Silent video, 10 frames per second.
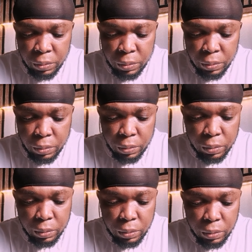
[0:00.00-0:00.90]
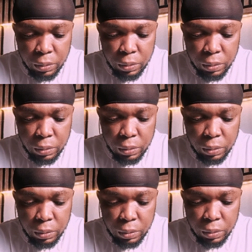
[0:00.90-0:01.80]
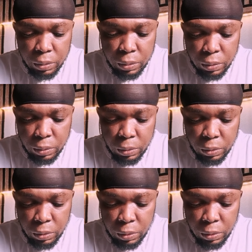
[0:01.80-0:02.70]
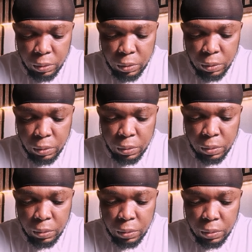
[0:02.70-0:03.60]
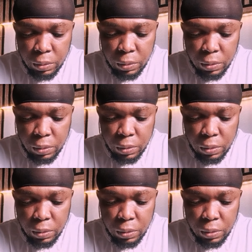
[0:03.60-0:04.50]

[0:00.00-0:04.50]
(no one is talking)